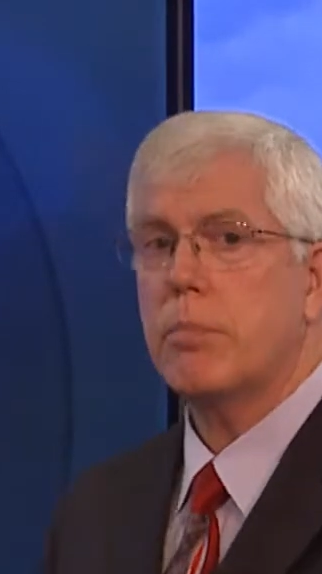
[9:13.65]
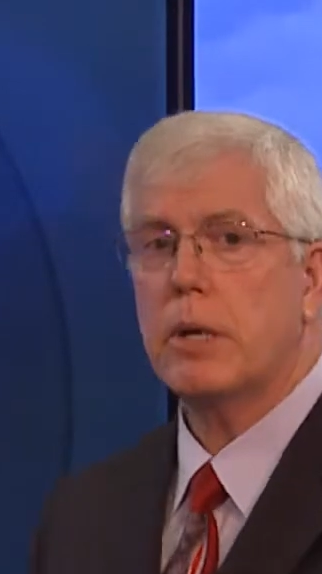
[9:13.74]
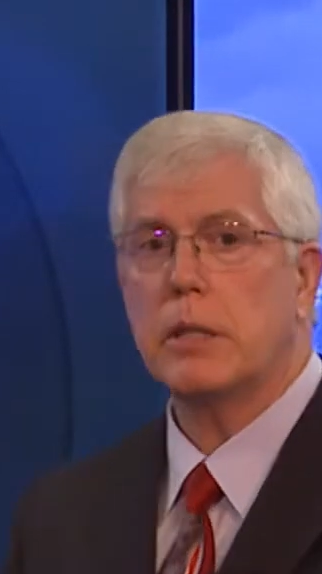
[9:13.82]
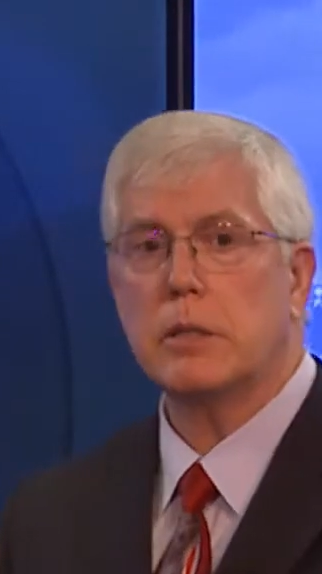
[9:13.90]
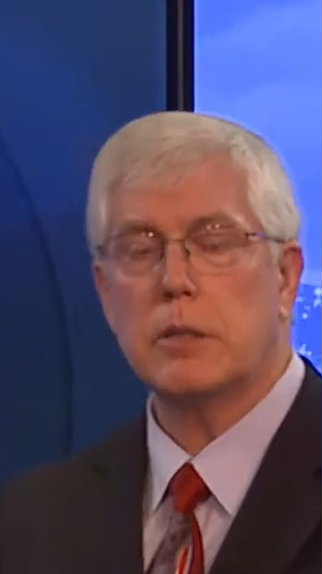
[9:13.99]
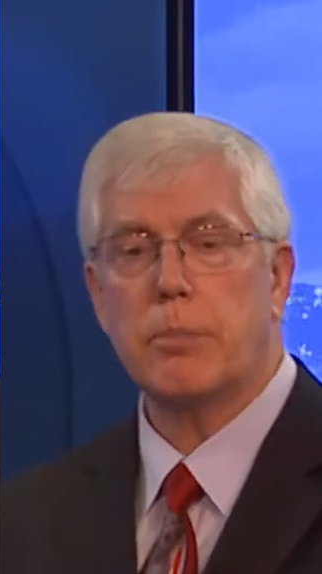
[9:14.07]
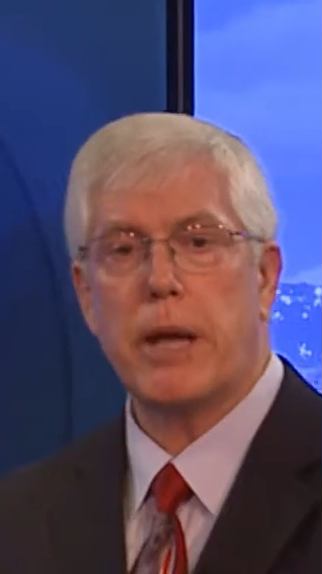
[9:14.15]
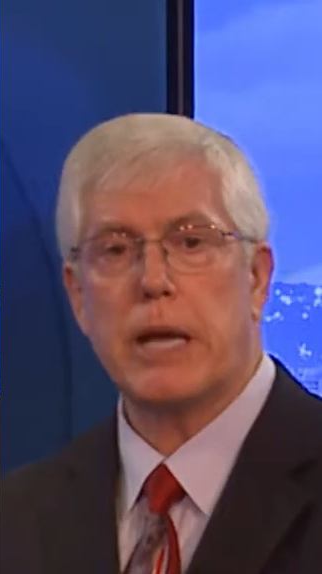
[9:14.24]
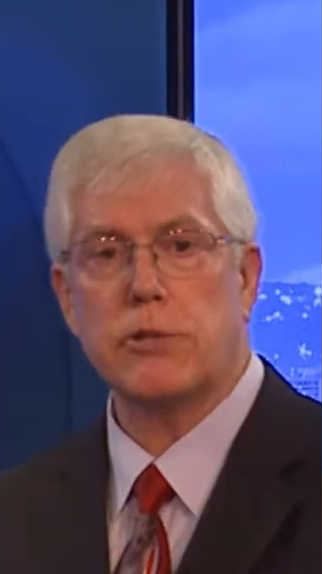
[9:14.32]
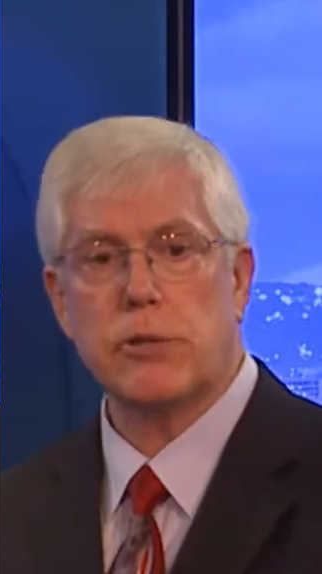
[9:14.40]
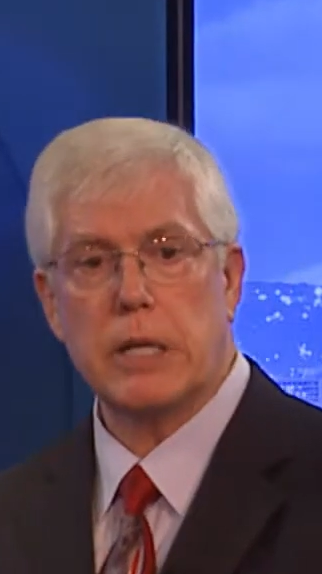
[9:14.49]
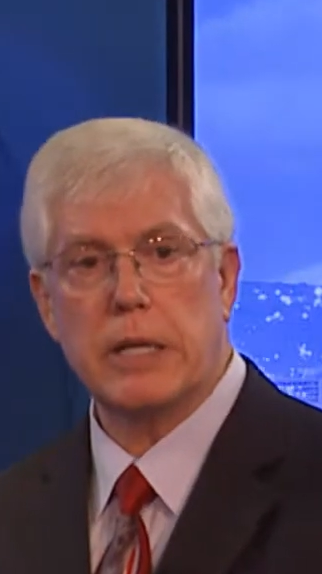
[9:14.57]
but the
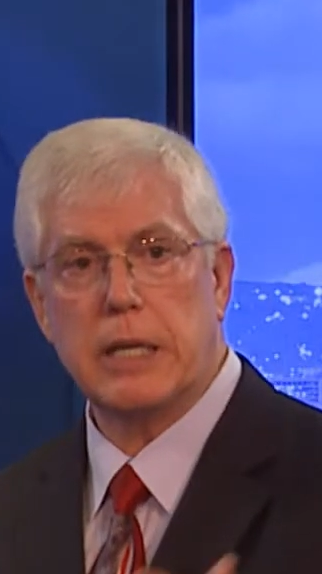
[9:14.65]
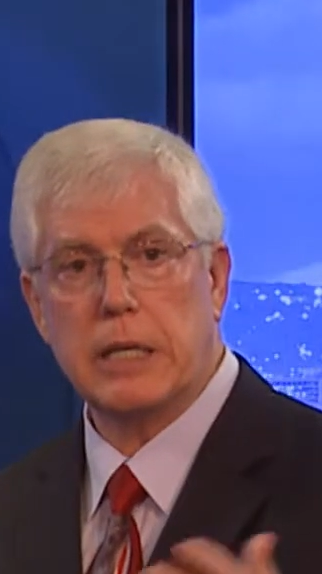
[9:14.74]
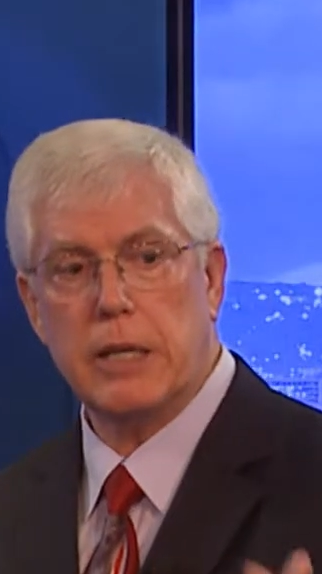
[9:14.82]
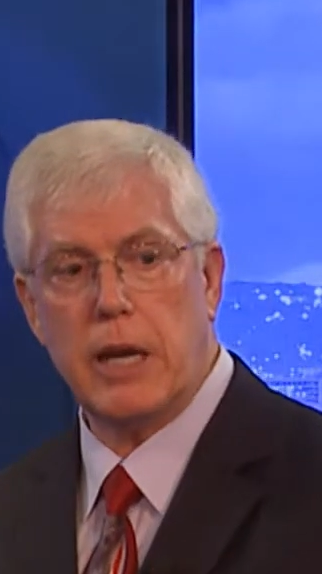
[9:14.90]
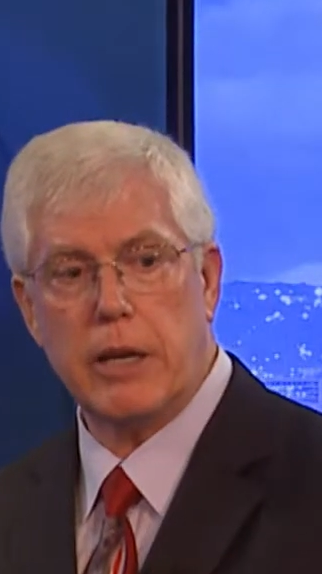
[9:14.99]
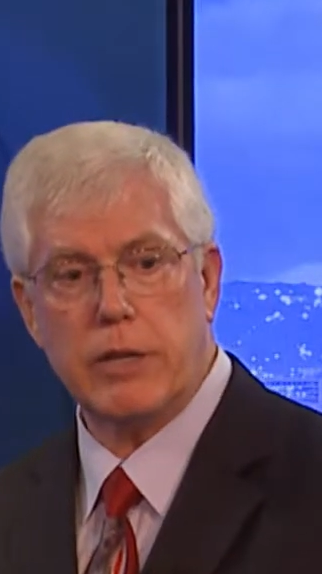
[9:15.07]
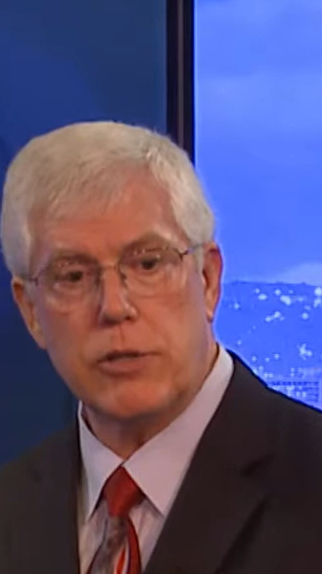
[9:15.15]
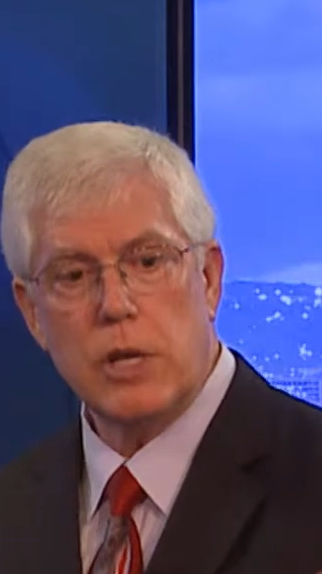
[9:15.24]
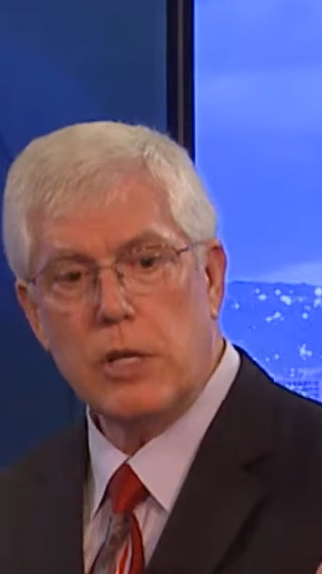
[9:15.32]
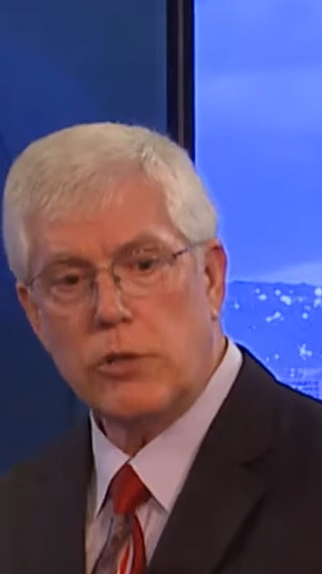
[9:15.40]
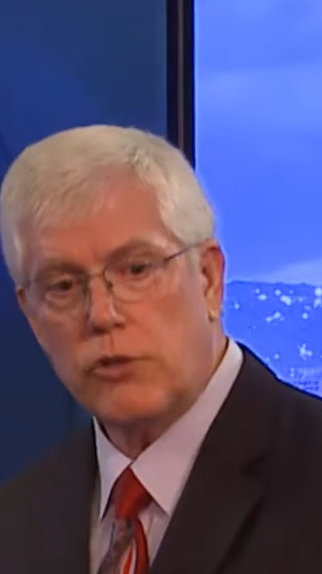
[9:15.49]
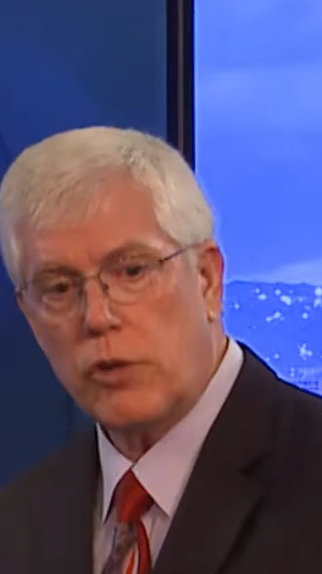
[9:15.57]
pastor can acknowledge,
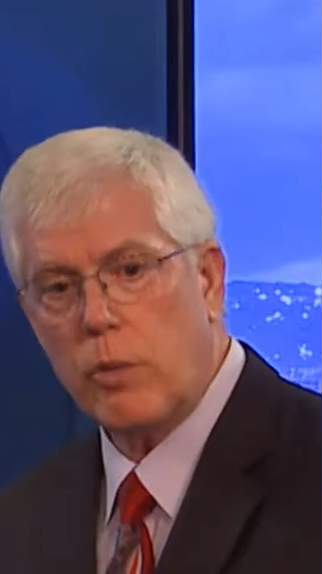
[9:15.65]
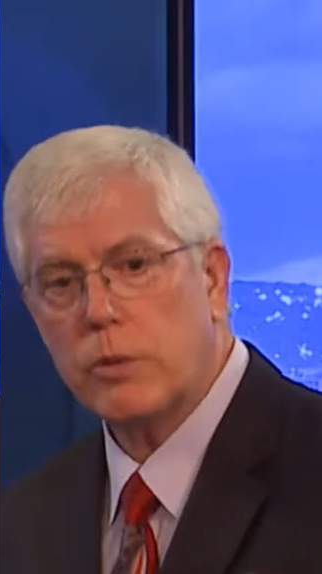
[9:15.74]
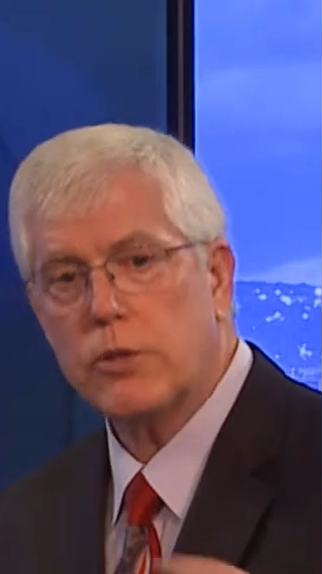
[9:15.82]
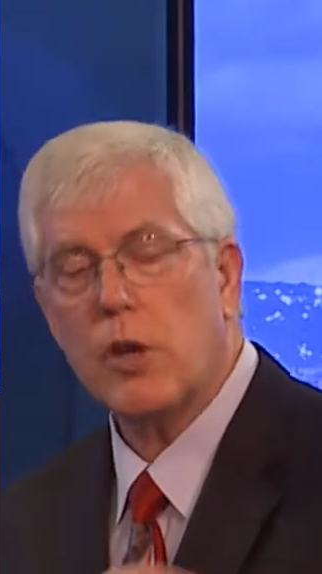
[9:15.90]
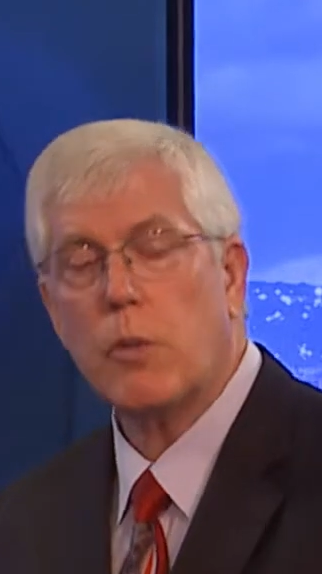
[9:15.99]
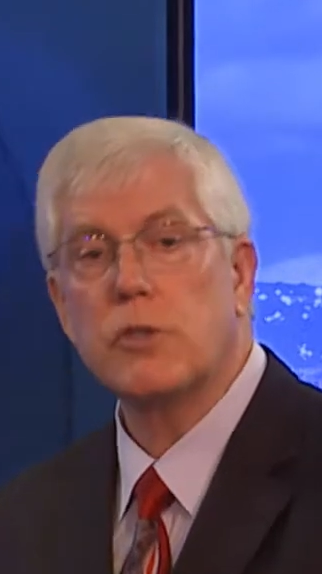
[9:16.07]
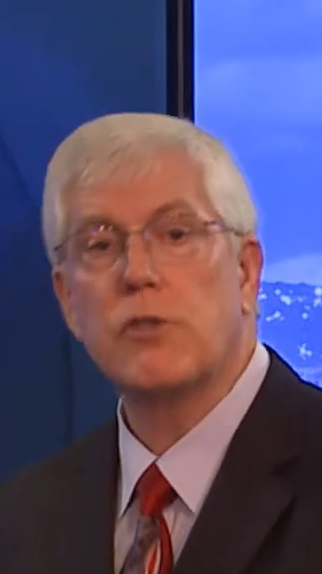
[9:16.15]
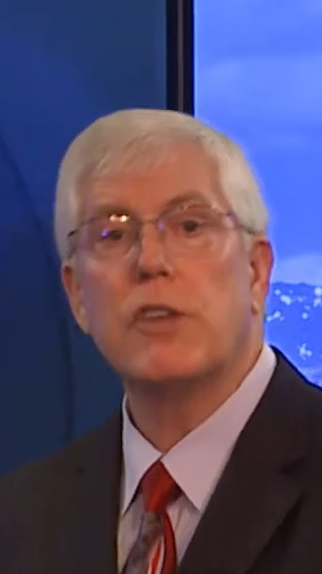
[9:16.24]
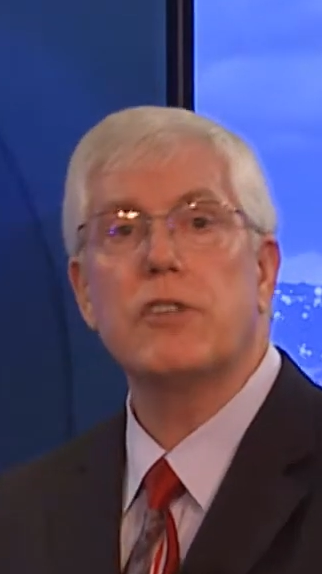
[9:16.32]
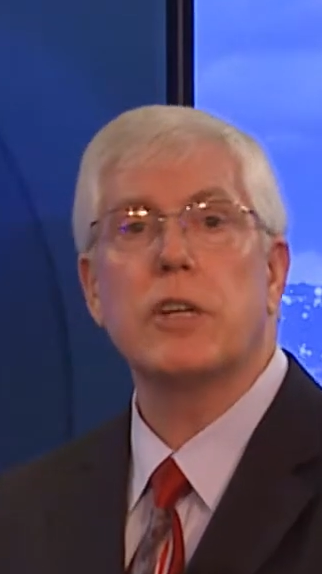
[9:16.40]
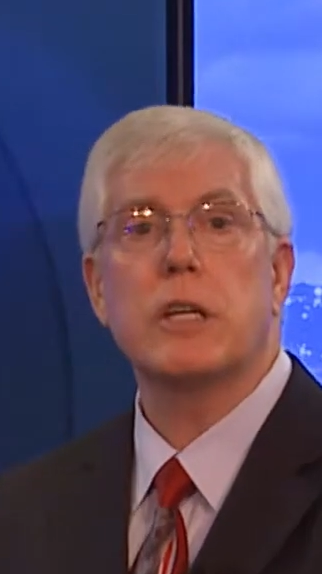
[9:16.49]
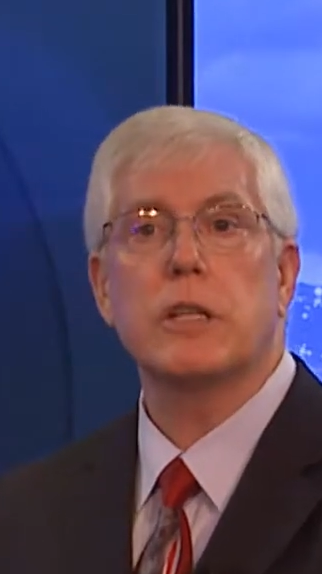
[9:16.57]
so-and-so is
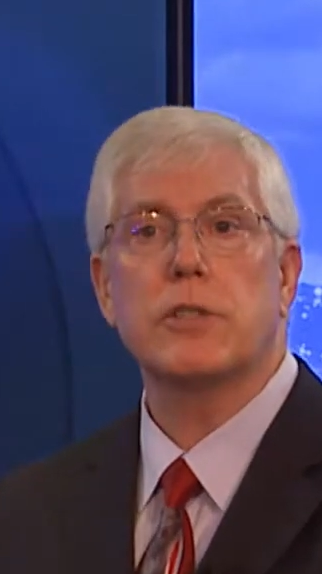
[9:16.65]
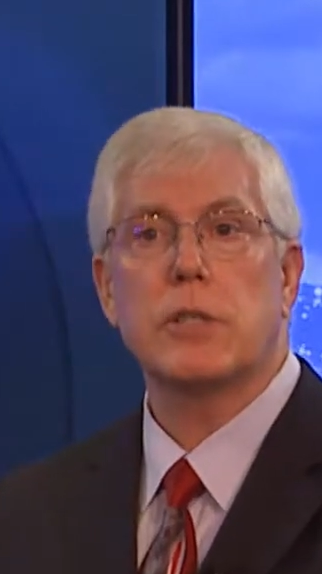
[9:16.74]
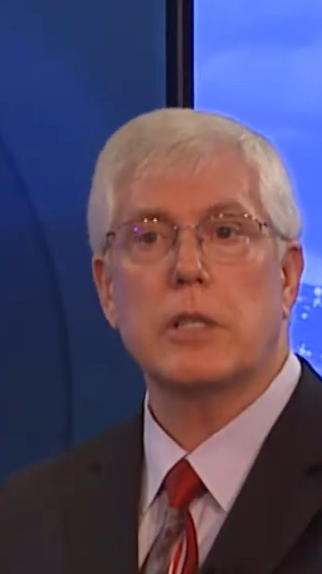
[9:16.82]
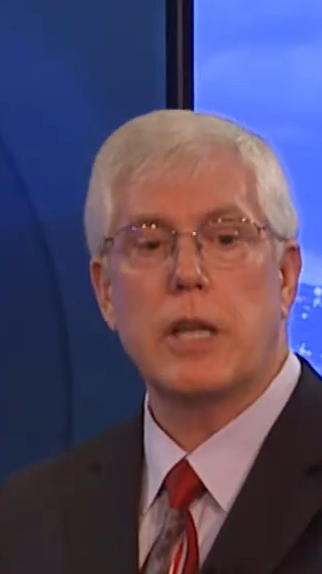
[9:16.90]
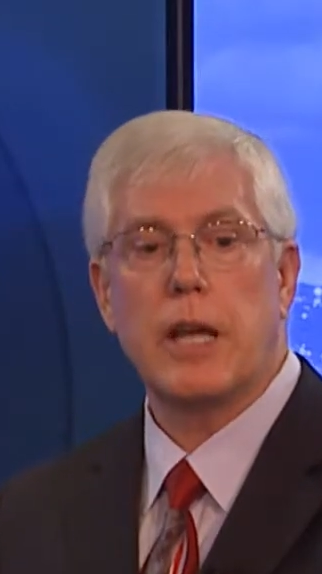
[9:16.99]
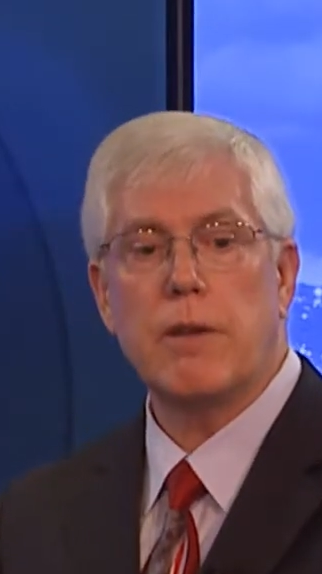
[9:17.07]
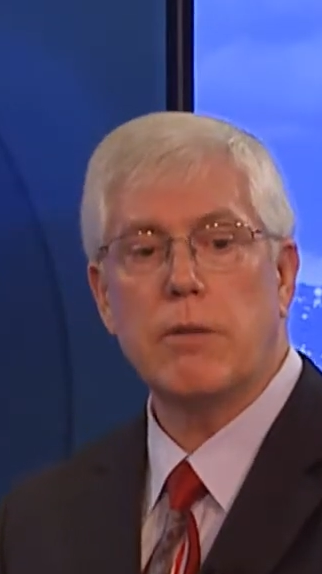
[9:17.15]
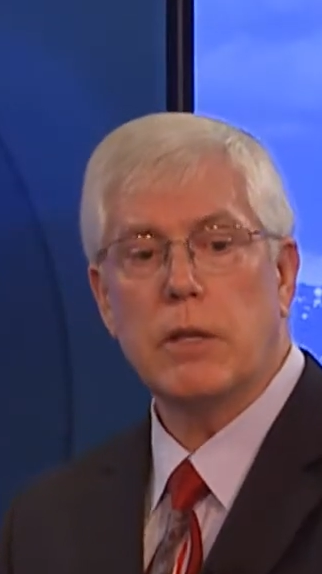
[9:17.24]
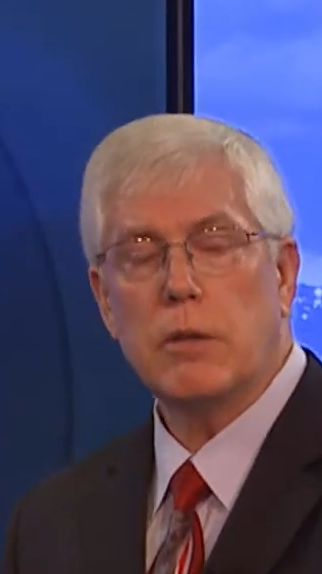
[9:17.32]
visiting us today,